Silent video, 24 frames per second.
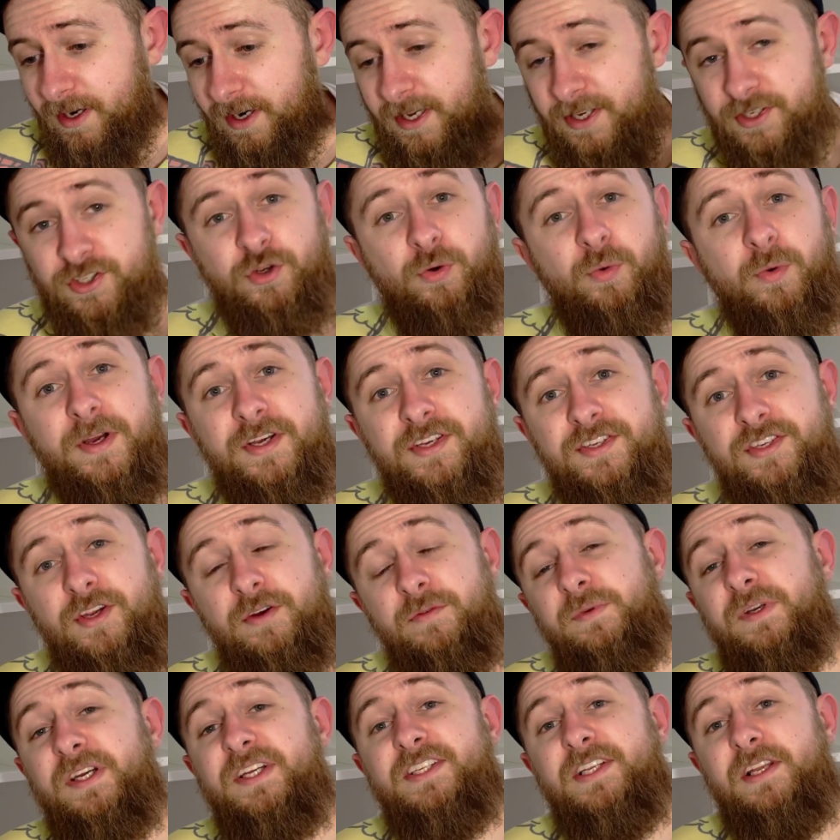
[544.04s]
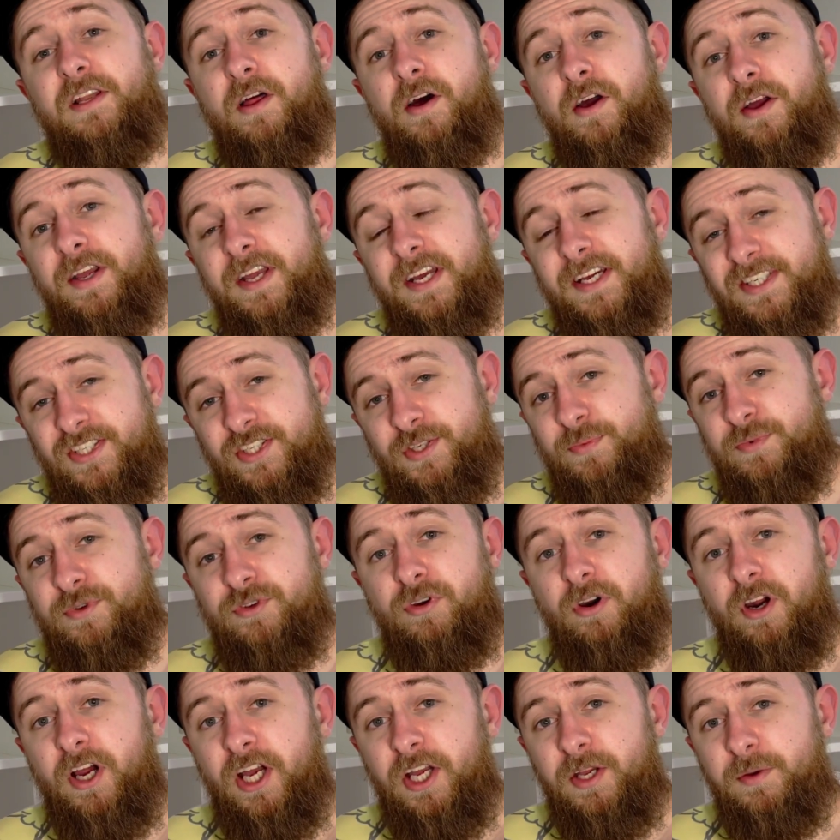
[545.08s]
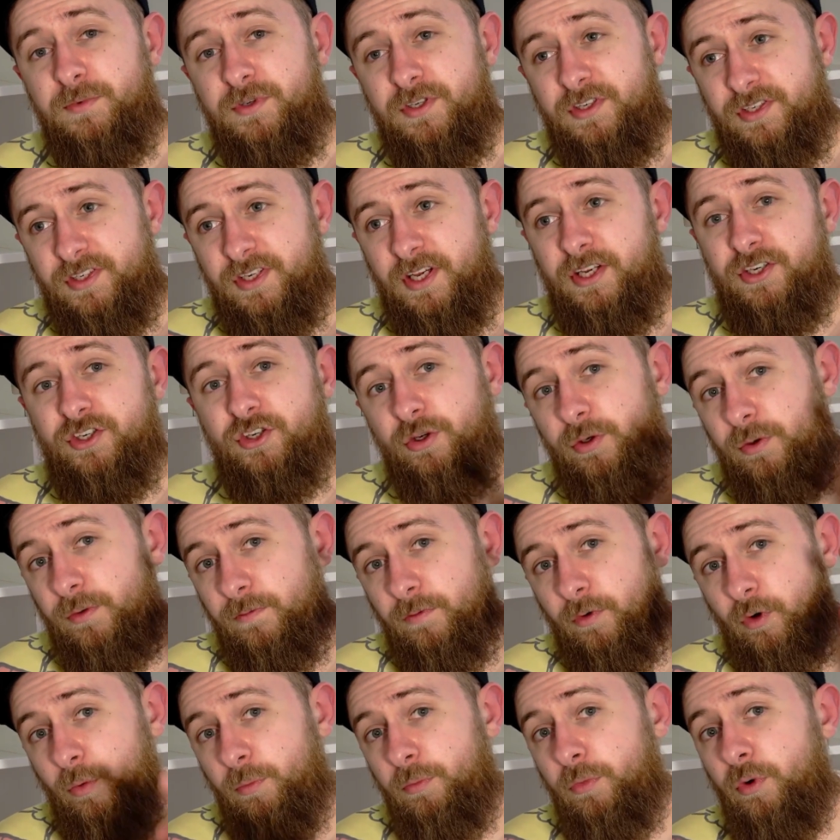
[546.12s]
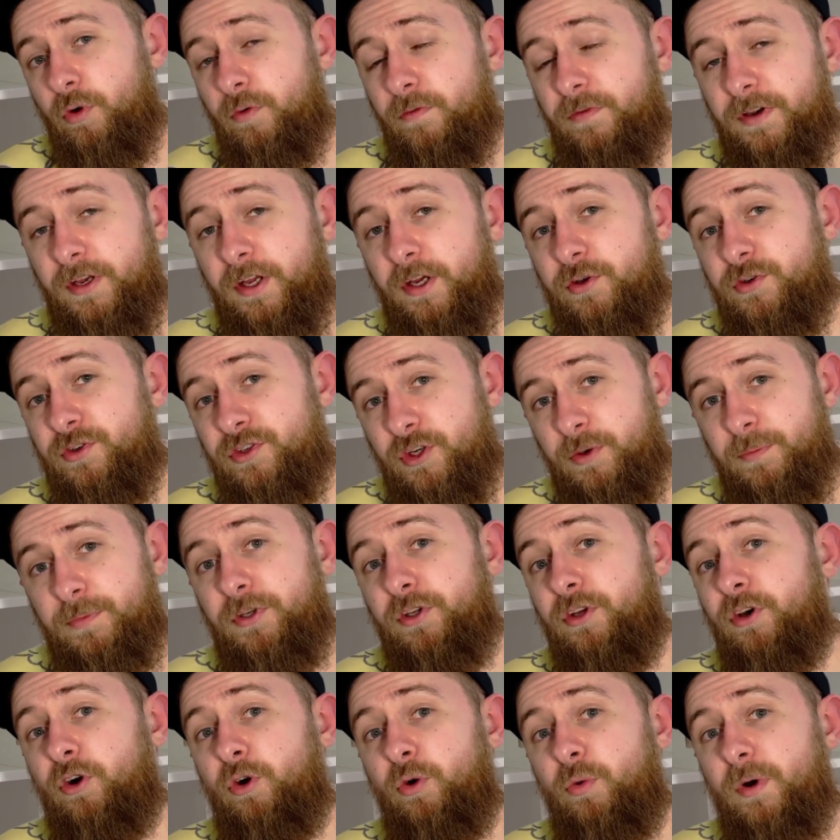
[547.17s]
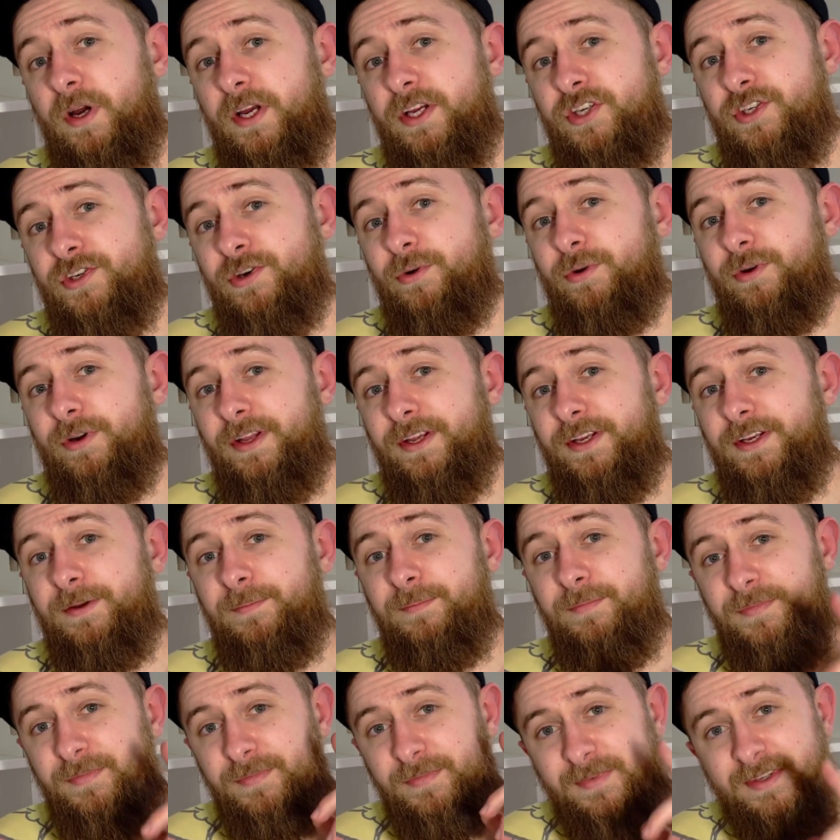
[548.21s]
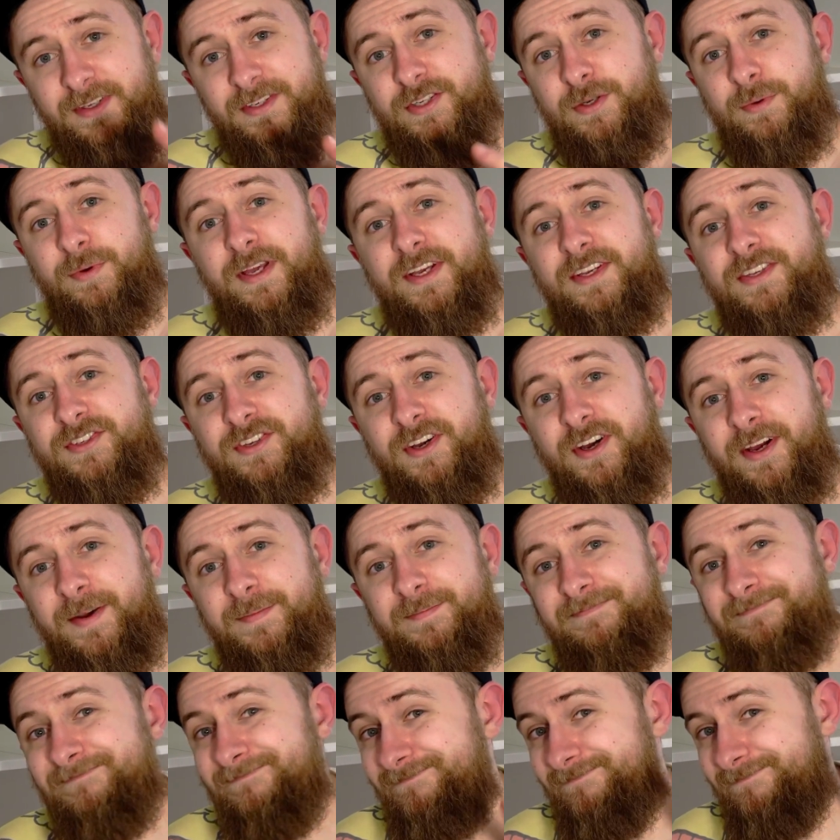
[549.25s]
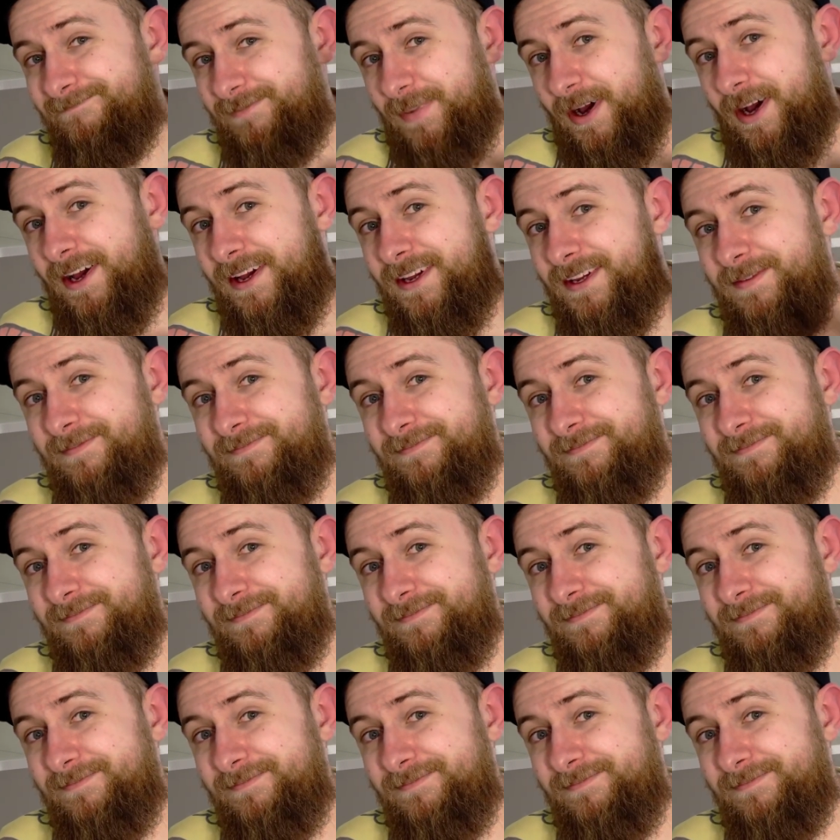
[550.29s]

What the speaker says: as always, don't forget to like and subscribe to stay tuned for more videos coming your way shortly. Till next time, bye.